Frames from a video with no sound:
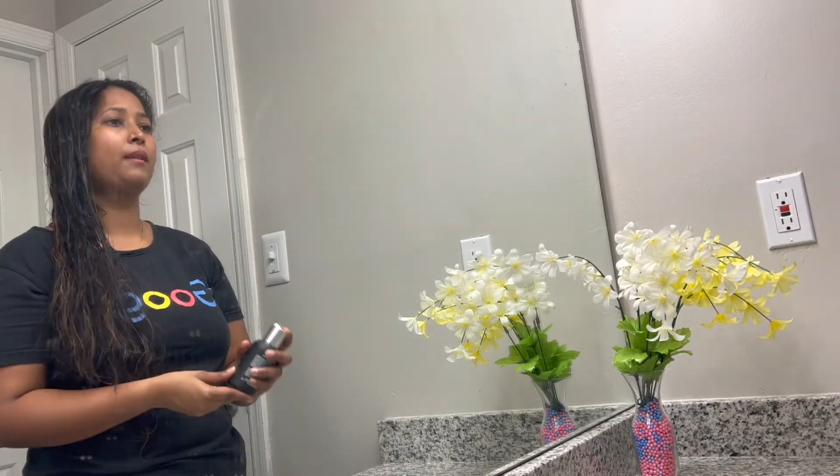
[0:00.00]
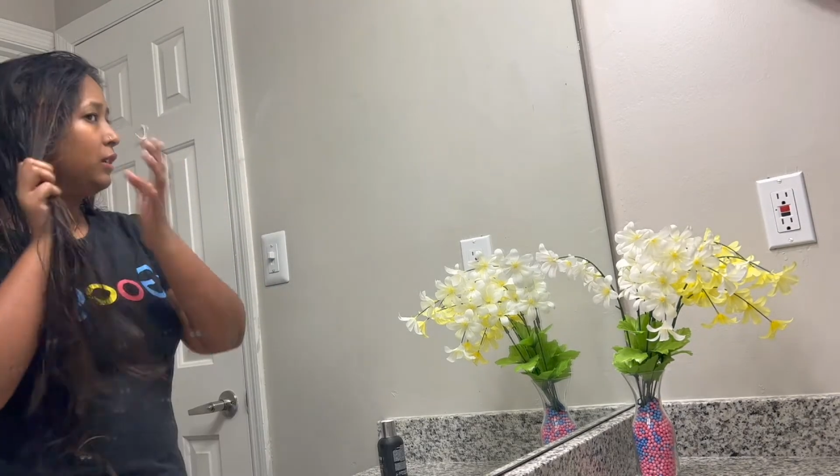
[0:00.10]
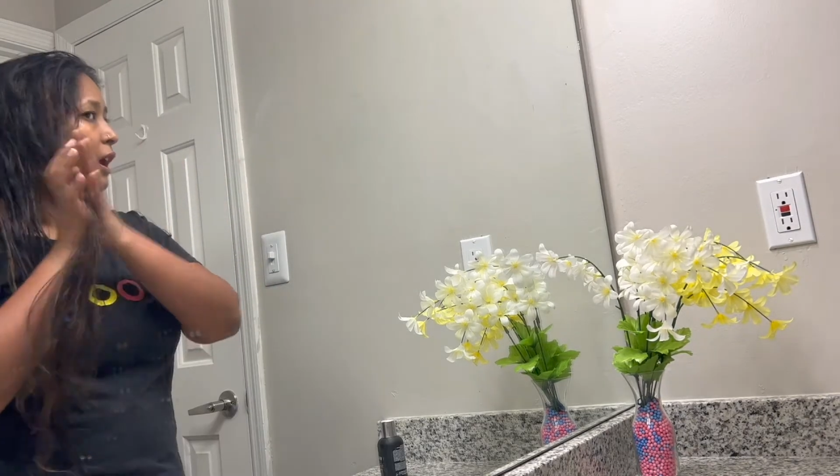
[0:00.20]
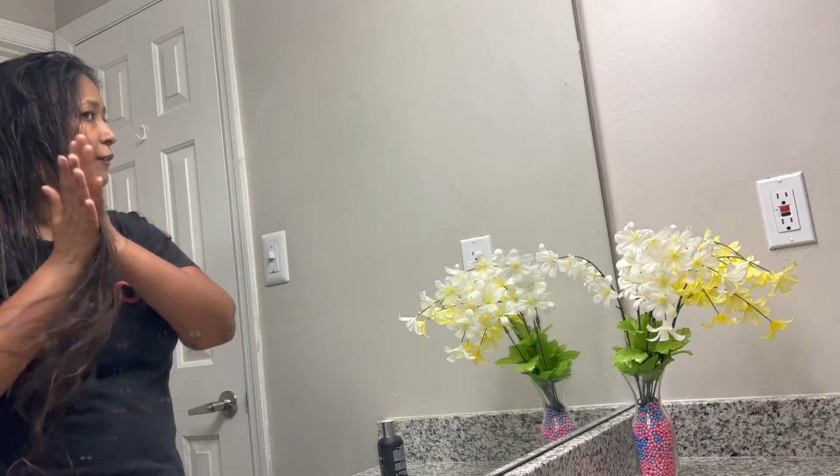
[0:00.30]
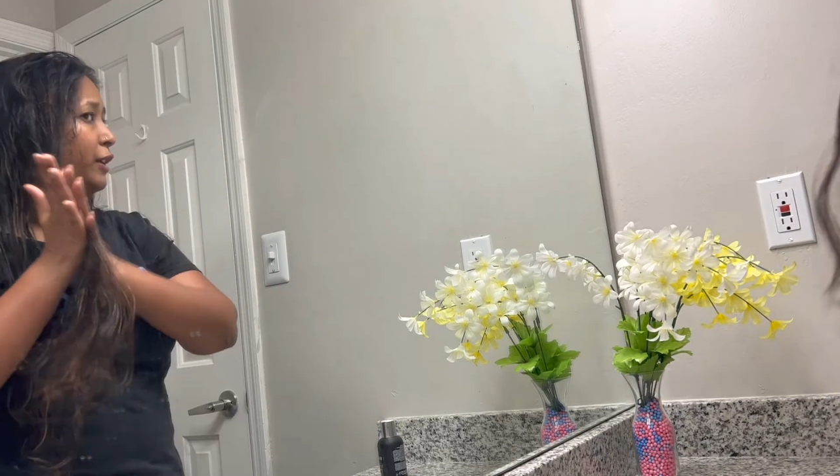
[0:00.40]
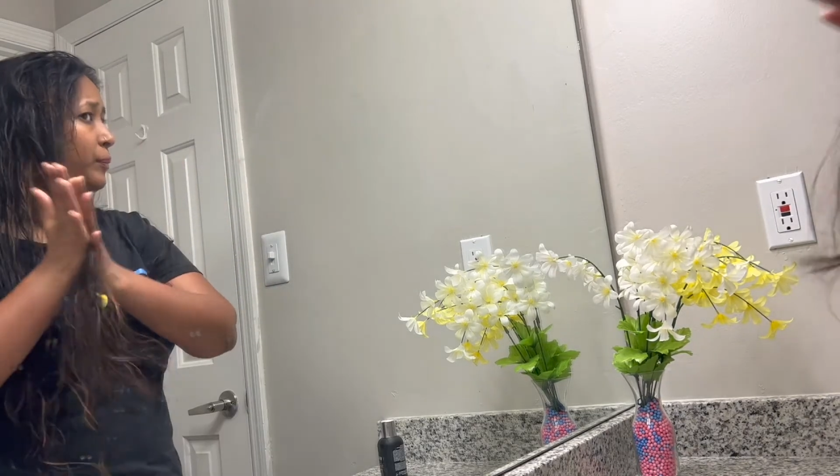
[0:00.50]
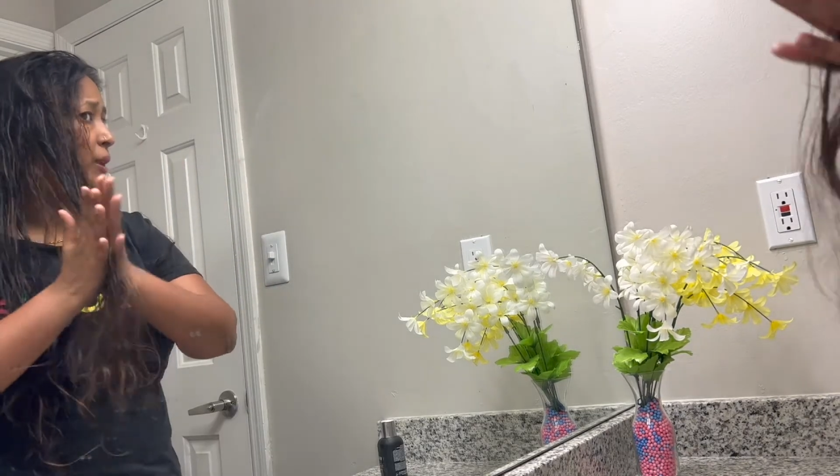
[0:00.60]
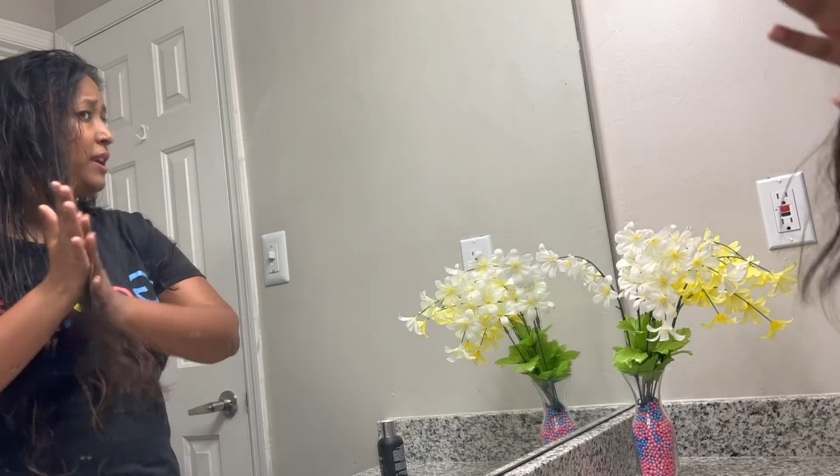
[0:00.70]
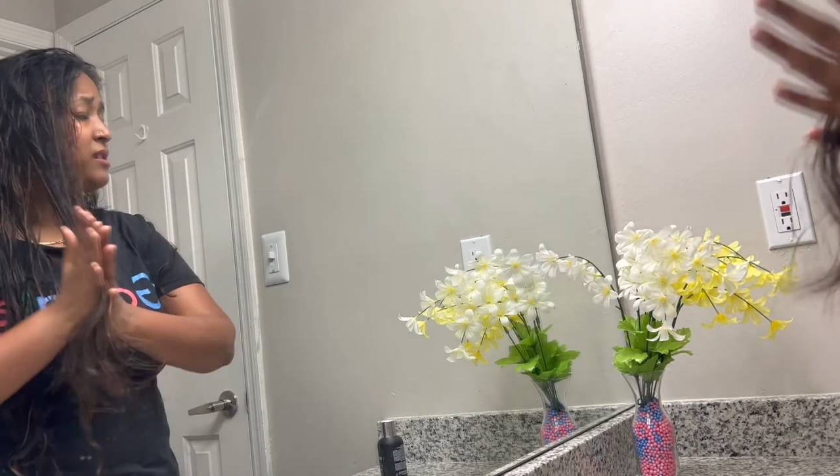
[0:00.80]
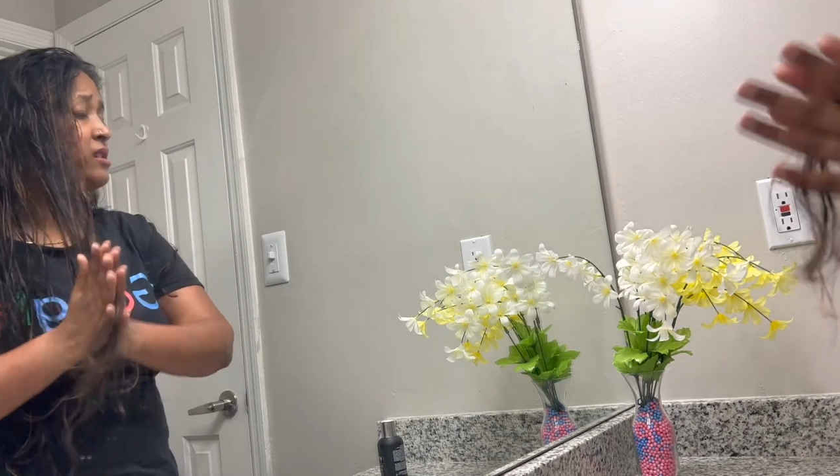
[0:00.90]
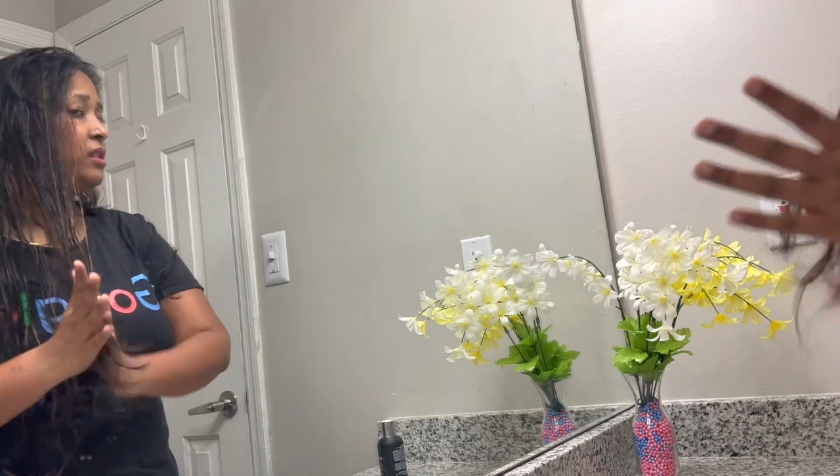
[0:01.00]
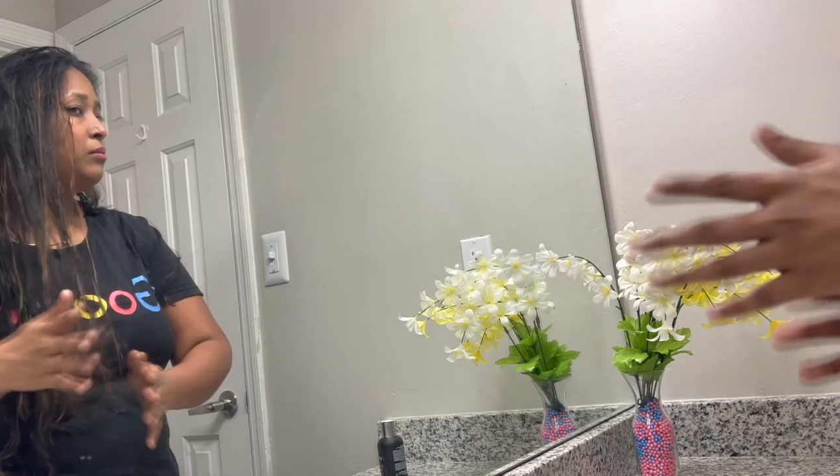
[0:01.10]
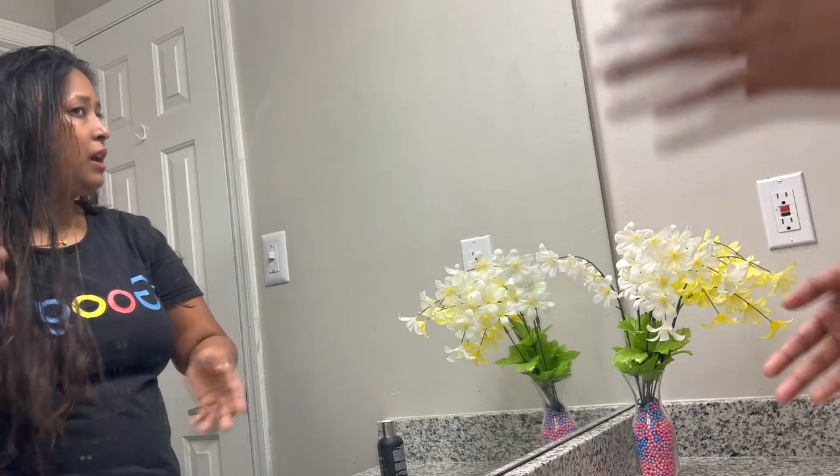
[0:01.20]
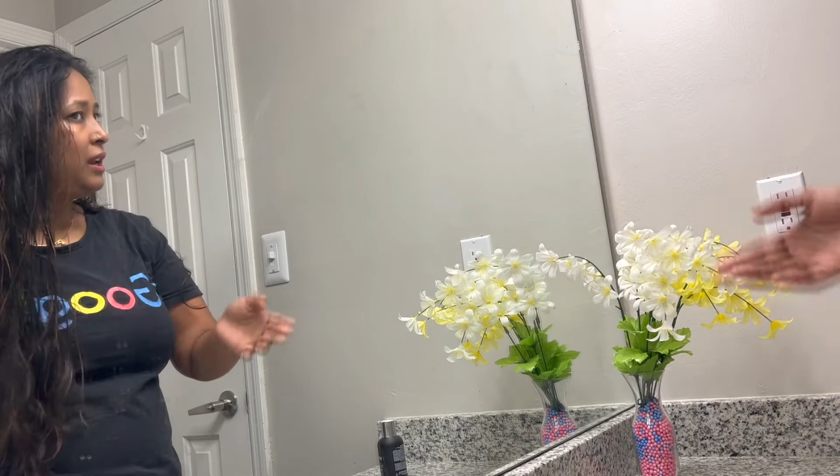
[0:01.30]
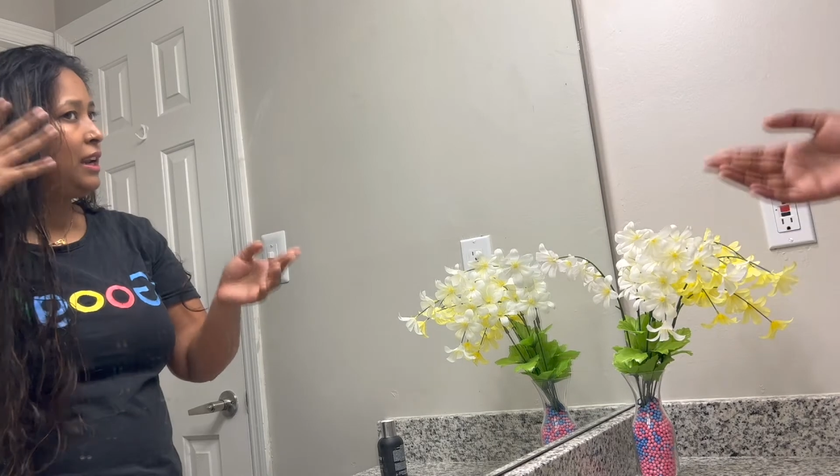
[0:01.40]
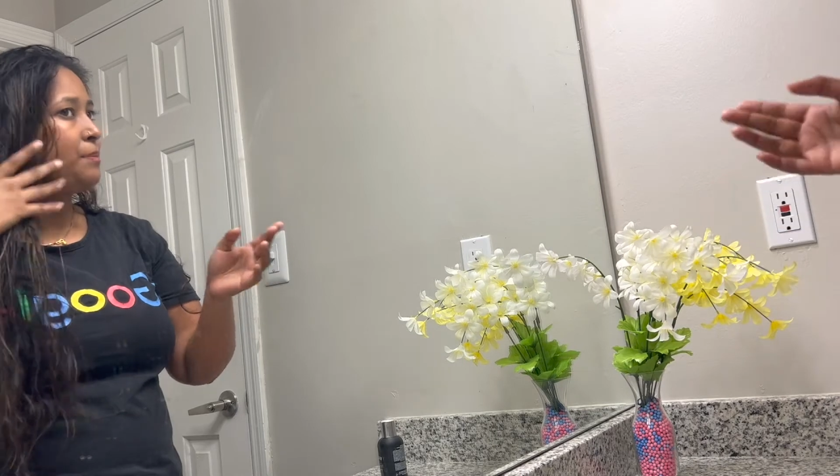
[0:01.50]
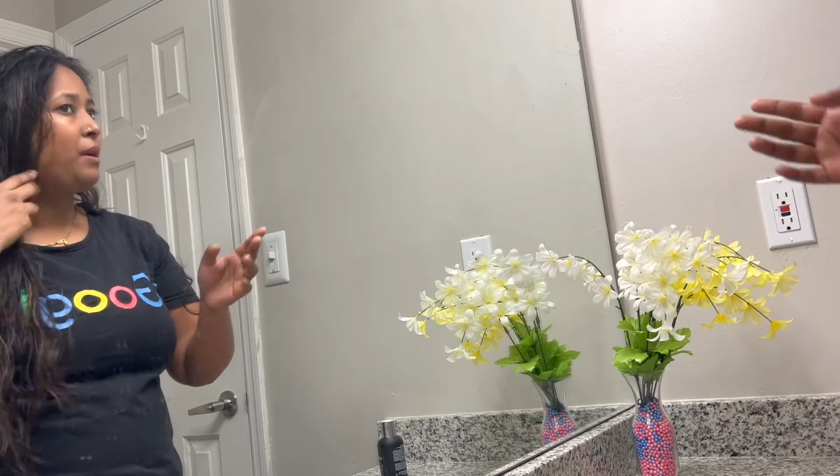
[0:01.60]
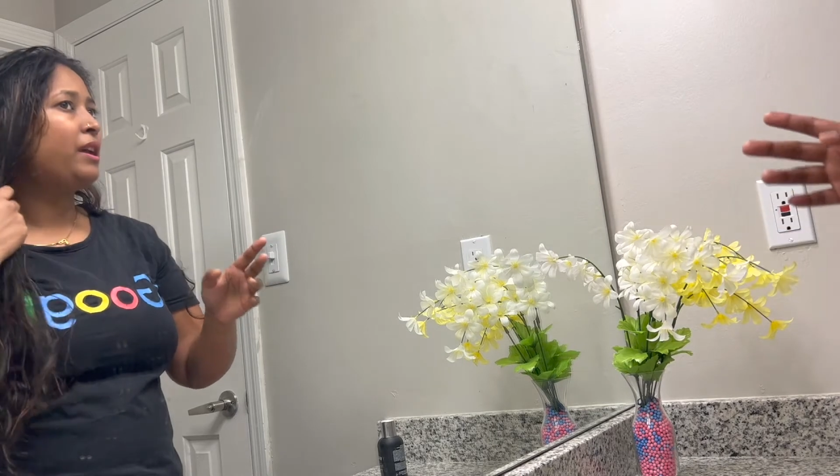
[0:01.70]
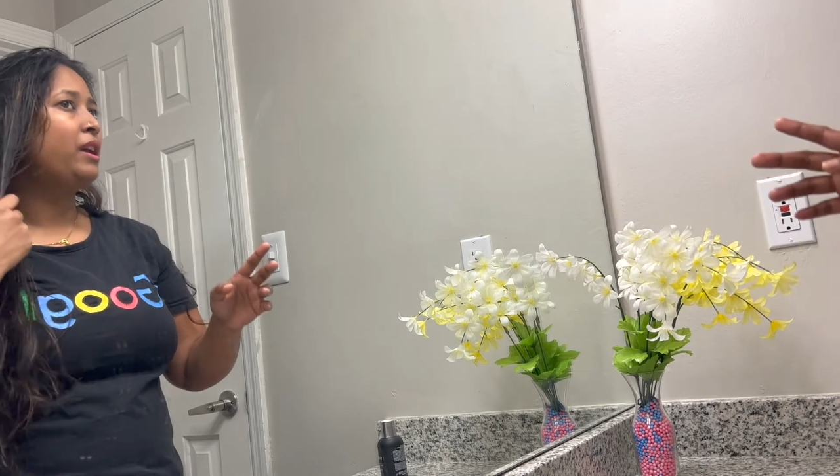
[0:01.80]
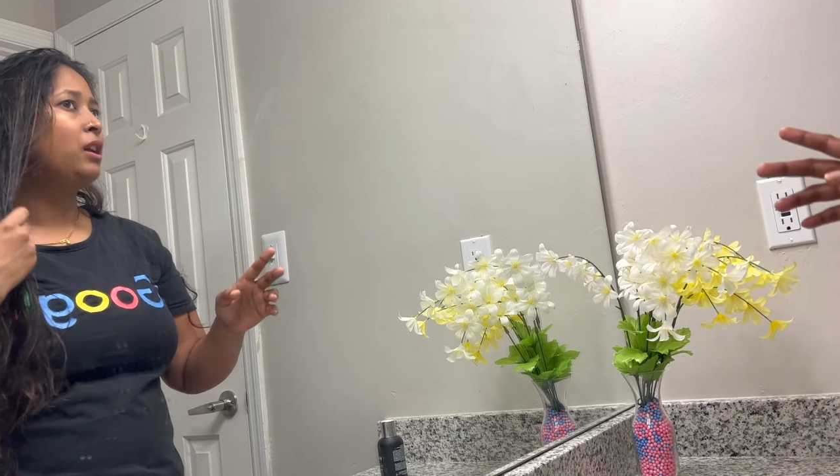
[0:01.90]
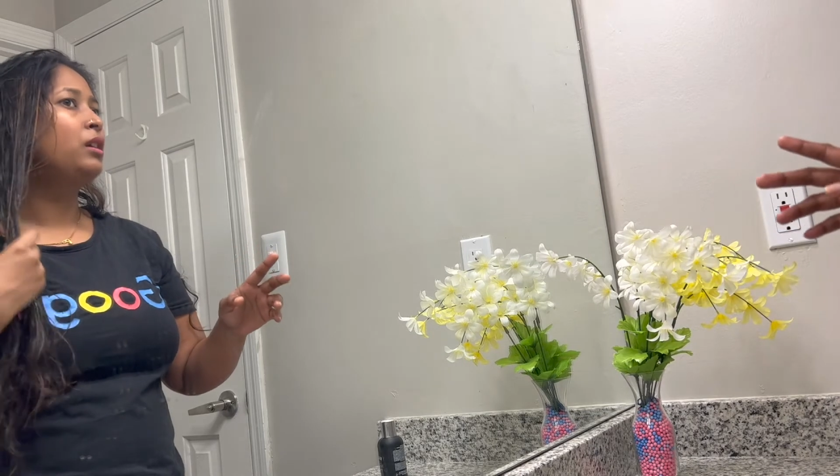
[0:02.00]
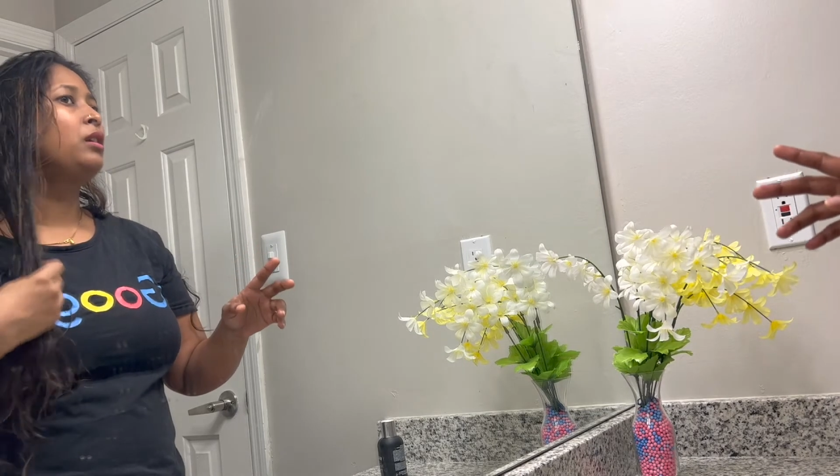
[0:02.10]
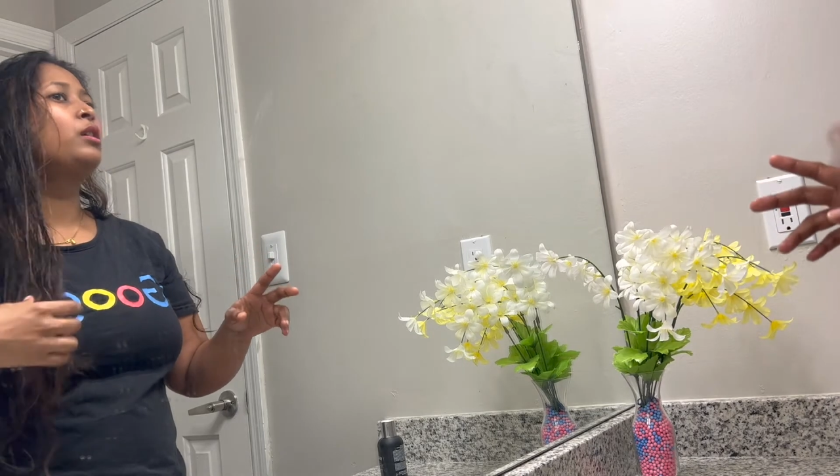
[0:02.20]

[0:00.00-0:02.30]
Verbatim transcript: After applying serum, I let my hair